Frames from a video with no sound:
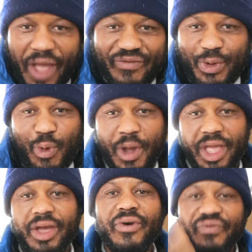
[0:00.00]
you have to
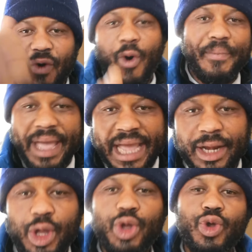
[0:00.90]
wear. For
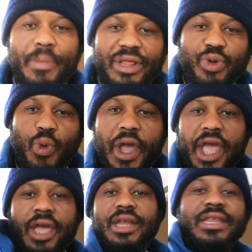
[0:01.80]
men, you must
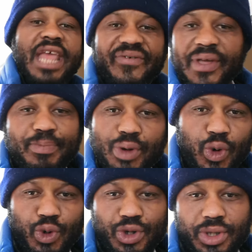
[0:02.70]
wear navy
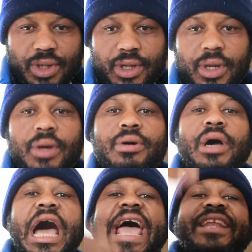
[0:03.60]
blue.
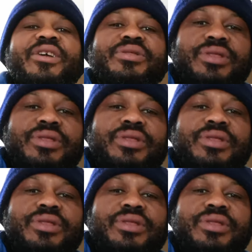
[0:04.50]
I had a